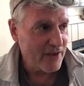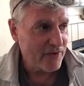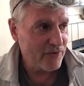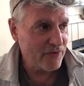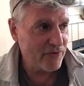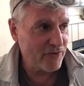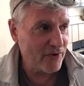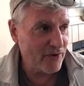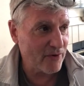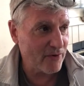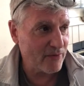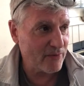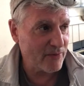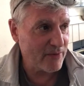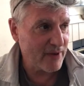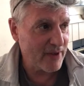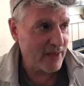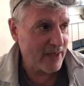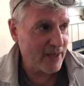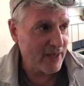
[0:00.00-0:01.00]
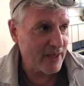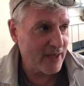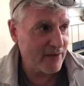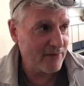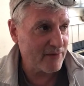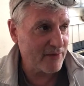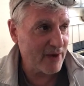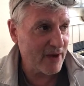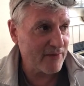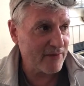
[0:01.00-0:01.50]
So
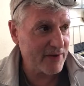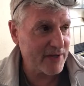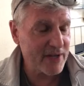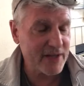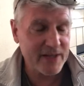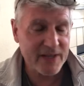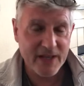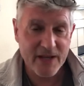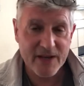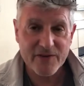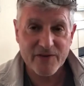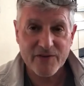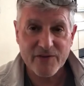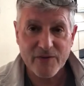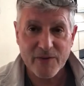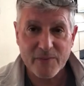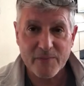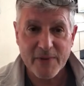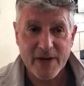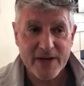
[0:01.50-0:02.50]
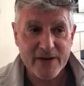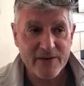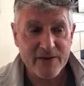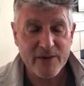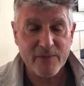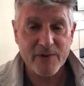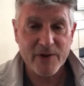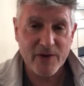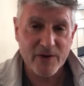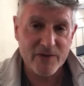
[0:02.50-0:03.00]
if you haven't done that, just a reminder
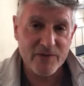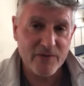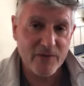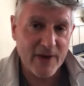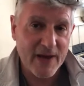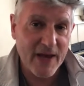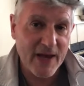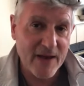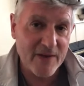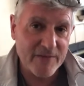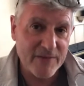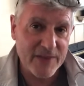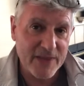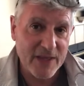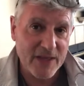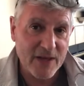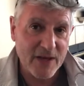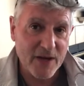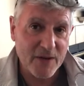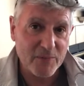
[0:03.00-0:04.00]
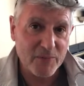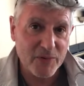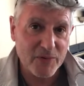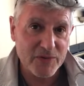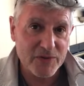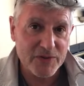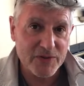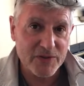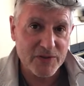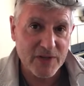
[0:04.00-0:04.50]
that we also have the
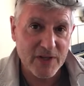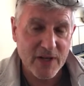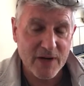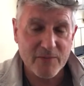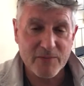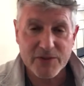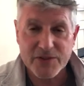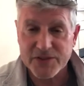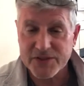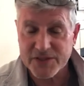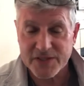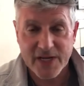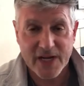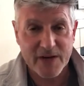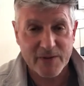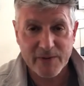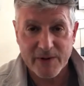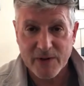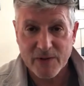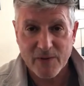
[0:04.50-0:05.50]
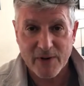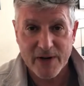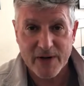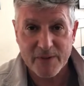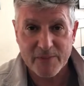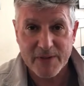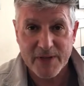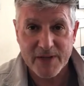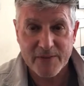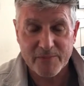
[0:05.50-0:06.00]
Boosters Club, which is not a
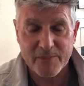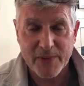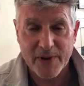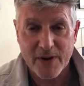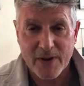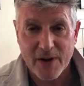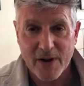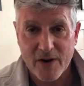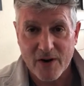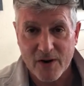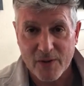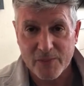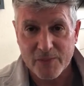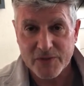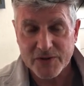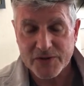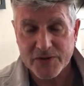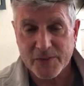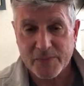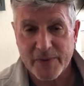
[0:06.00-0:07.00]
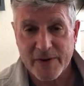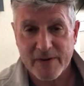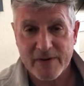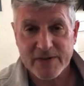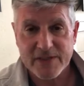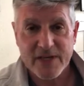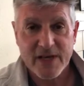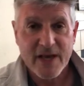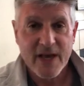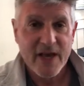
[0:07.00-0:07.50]
requirement. Our booster
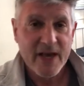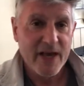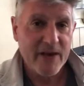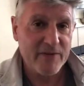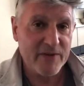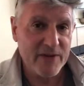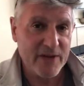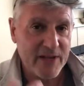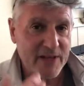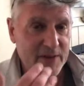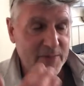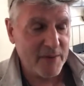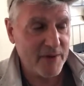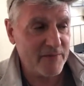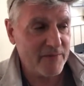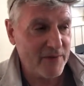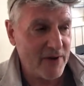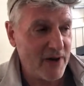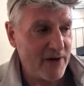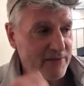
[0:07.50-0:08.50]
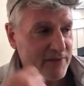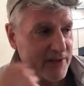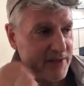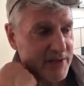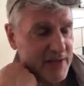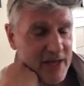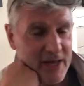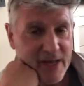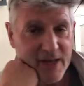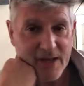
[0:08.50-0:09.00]
parents, if you'd like to be involved
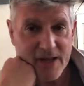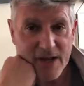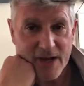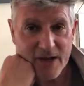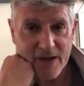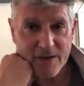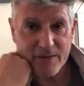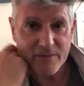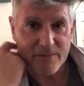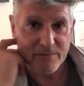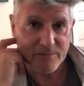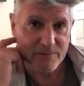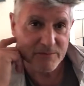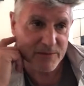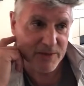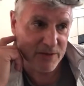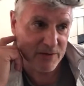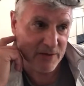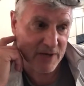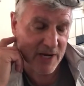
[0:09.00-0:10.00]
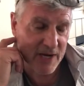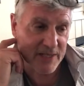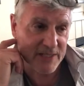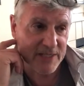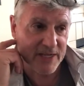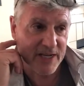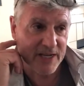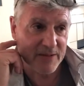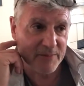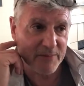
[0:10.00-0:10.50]
in that,
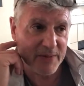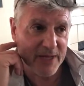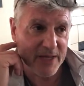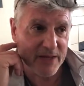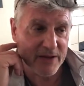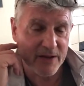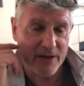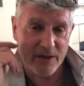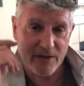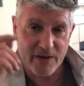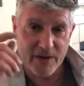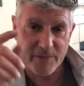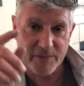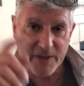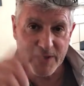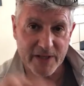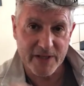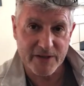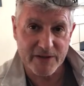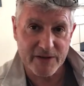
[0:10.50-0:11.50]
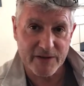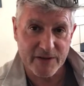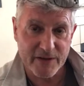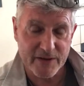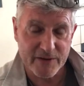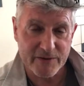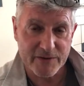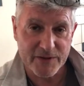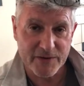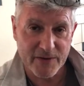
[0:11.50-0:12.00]
contact me. You can look up the
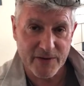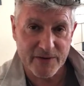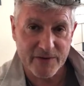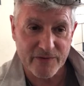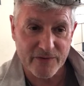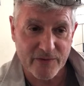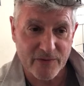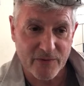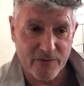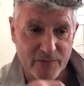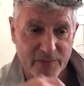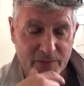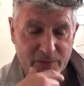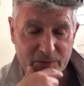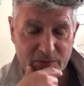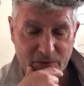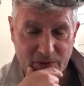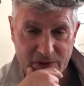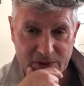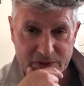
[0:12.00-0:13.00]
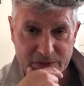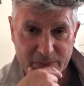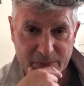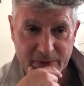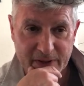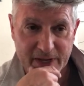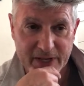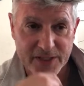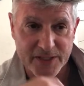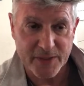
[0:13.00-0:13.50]
literature on the Schoology
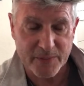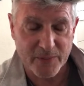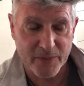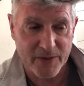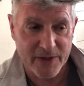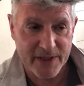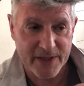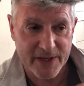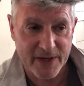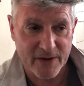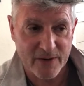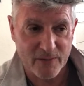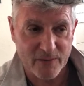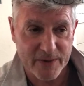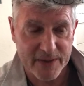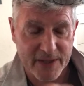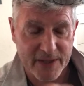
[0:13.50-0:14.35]
page. I put it there